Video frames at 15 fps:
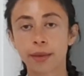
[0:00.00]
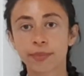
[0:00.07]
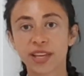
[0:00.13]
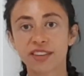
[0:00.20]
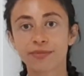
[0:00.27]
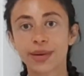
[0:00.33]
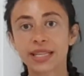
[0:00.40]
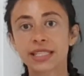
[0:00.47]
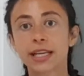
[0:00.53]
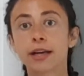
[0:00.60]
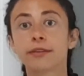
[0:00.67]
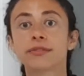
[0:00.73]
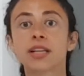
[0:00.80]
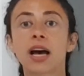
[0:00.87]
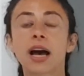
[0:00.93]
give
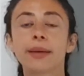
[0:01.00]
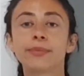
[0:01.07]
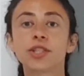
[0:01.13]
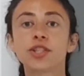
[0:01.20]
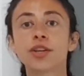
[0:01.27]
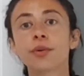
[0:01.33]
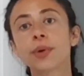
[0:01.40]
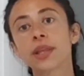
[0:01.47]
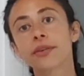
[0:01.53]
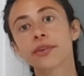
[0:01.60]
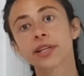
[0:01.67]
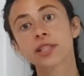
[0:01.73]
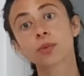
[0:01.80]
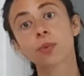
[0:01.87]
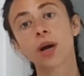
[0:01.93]
myself time to know whether
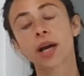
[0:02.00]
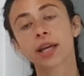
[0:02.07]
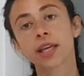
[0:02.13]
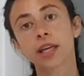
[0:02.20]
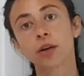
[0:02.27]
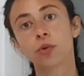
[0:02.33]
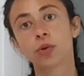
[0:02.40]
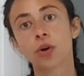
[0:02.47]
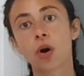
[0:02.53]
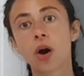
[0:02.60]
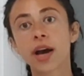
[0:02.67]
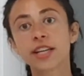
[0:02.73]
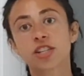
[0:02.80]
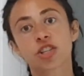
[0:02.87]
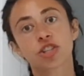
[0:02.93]
it's working or not,
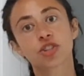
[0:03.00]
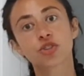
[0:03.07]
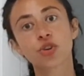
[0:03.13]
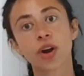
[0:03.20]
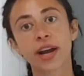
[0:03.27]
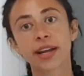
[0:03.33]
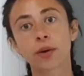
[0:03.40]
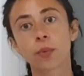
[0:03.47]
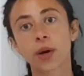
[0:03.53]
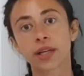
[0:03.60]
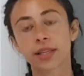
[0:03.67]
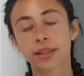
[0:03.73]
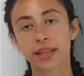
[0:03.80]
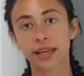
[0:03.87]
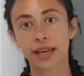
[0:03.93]
and just trying
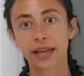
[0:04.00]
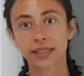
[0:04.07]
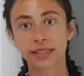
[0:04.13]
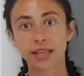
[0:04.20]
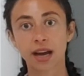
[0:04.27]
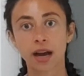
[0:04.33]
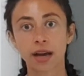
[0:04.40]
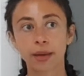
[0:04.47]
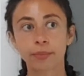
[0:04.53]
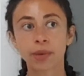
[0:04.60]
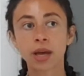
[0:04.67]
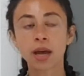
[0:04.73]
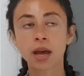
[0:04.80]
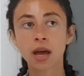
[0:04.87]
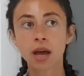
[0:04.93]
one thing at a time.
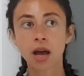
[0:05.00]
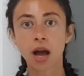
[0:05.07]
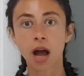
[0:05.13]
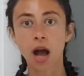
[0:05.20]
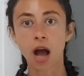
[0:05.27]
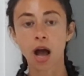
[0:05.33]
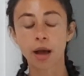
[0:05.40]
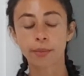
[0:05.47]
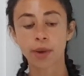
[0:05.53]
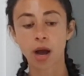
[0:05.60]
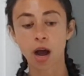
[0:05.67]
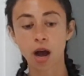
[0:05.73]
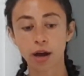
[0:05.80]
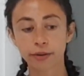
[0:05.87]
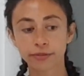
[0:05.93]

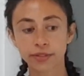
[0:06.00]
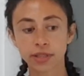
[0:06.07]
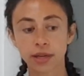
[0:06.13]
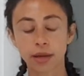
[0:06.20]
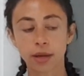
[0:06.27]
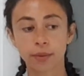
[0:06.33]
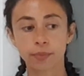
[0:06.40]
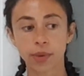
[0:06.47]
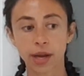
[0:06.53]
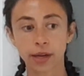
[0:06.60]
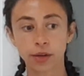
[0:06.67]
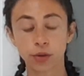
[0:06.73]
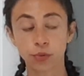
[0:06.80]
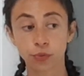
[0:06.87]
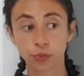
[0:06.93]
After
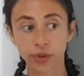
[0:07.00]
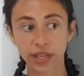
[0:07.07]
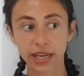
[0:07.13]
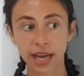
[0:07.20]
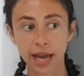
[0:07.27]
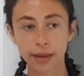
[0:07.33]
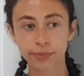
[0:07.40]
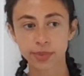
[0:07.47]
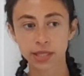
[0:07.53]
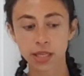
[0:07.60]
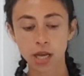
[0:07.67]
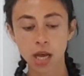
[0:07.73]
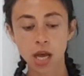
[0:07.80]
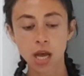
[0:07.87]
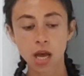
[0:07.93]
my relapse,
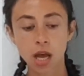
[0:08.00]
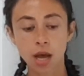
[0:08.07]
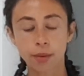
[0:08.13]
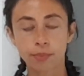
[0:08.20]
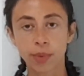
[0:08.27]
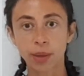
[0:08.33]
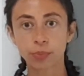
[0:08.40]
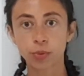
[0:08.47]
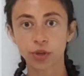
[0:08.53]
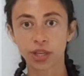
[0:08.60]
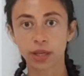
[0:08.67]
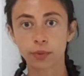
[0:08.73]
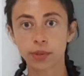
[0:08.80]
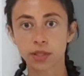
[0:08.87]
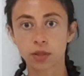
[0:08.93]
my body
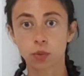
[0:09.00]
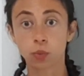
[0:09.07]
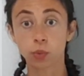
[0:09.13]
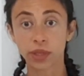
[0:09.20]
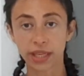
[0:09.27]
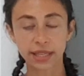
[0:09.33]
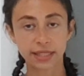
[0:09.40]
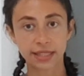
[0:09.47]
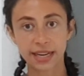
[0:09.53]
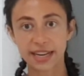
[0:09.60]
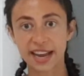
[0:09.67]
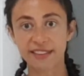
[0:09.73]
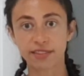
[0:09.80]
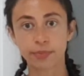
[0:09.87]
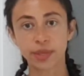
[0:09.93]
was the weakest it
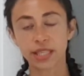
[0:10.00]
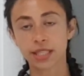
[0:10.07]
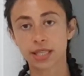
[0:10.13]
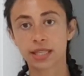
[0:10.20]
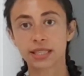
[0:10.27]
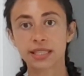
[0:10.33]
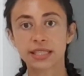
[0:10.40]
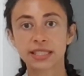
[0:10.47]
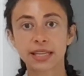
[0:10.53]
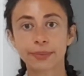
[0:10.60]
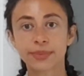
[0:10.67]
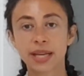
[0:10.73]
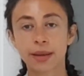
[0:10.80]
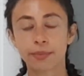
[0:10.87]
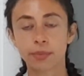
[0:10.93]
had ever been. So this is
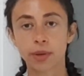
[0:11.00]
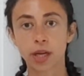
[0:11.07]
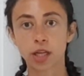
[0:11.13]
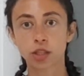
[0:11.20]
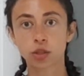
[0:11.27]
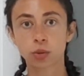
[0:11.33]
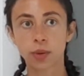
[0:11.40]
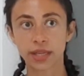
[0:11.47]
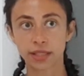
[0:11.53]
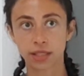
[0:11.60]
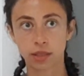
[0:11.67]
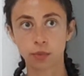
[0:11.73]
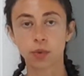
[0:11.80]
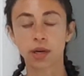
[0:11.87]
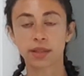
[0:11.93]
September
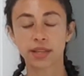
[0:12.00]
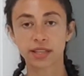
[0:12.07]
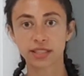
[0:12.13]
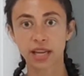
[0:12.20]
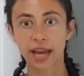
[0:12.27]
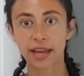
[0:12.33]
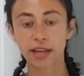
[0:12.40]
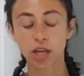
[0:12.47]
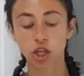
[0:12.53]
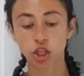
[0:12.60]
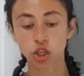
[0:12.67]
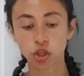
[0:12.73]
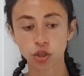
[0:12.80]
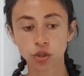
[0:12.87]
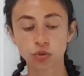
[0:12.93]
21. That's a
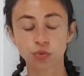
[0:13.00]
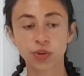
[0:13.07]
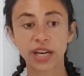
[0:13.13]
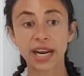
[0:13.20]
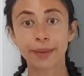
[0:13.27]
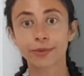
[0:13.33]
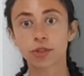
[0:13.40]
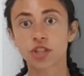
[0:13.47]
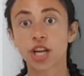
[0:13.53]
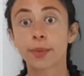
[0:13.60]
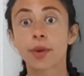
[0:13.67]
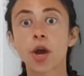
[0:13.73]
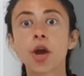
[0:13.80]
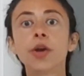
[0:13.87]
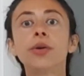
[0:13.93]
huge relapse, which I'm
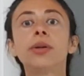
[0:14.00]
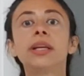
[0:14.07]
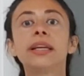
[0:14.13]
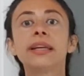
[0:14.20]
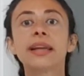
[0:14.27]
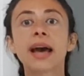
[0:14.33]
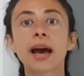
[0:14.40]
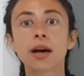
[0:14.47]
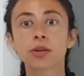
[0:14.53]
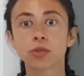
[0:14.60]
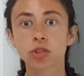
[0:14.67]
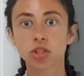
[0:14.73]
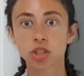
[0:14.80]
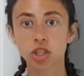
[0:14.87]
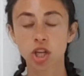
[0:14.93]
only now
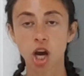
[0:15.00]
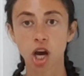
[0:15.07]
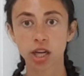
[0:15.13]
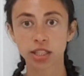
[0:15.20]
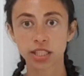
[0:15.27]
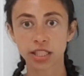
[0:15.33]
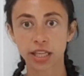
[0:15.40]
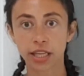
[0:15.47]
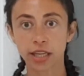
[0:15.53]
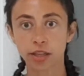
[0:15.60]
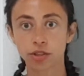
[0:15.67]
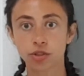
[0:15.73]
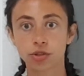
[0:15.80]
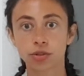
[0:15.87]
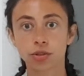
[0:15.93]

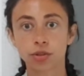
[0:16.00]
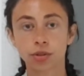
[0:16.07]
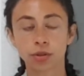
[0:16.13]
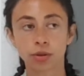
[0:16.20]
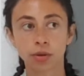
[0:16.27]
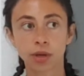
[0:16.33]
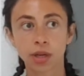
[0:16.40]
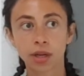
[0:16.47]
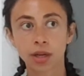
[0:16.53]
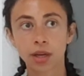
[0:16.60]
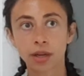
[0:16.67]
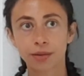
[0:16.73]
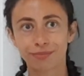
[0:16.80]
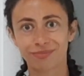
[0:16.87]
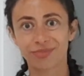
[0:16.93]
starting to,
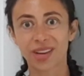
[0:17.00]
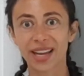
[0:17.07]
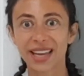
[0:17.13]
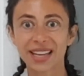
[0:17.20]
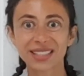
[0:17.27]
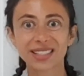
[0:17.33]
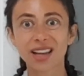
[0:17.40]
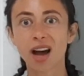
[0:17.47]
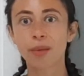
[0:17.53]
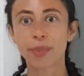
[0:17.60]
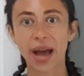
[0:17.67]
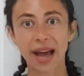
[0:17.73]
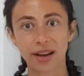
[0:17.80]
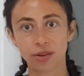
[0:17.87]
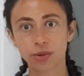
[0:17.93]
I guess, come
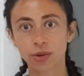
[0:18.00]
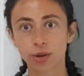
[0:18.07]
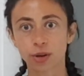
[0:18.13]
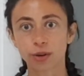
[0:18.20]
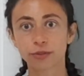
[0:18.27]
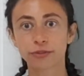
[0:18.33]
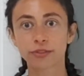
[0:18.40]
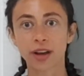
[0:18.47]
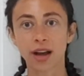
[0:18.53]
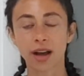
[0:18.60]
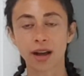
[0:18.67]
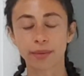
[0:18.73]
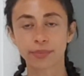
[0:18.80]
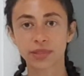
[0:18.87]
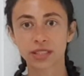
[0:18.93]
out of,
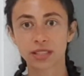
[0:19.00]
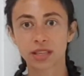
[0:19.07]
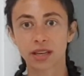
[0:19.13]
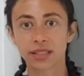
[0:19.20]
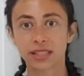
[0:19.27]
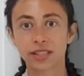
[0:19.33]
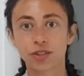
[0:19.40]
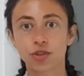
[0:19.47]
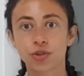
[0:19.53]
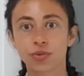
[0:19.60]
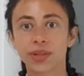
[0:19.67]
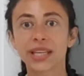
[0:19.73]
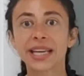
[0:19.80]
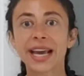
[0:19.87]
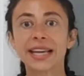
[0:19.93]
starting to
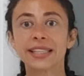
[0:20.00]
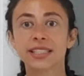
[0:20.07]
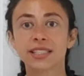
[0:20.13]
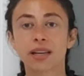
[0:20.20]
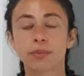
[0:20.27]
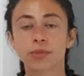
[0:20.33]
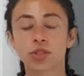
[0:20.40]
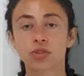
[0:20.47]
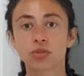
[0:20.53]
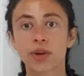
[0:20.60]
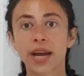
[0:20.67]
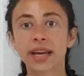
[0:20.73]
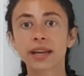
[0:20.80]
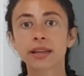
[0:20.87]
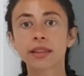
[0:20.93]
regain some
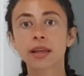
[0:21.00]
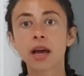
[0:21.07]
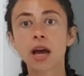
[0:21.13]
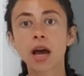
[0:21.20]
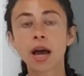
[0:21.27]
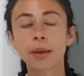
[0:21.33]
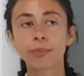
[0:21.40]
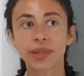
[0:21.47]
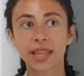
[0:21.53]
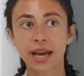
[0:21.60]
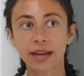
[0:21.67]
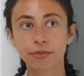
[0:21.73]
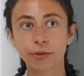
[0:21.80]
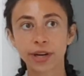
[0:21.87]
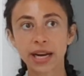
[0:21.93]
strength. But
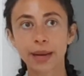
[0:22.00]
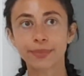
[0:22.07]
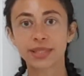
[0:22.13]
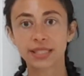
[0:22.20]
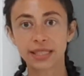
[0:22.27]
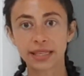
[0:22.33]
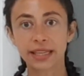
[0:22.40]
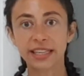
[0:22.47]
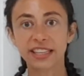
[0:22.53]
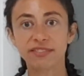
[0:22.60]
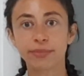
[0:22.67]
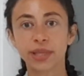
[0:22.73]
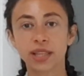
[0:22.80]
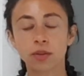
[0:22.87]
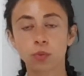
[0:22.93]
that relapse did leave
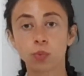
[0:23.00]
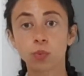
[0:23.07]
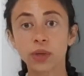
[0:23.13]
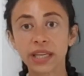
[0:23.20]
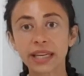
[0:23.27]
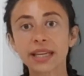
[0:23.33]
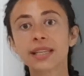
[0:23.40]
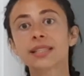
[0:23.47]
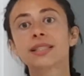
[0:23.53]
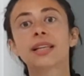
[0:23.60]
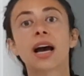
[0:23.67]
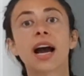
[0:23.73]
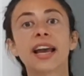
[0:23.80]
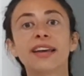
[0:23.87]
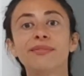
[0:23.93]
me the weakest
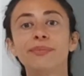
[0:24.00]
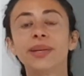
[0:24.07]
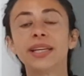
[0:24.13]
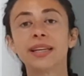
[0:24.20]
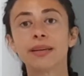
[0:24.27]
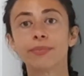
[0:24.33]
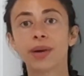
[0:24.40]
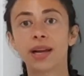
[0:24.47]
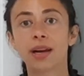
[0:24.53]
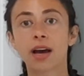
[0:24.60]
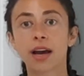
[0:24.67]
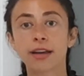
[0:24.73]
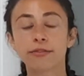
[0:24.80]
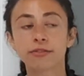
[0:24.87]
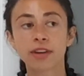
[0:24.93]
that I have been in my
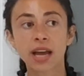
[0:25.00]
life.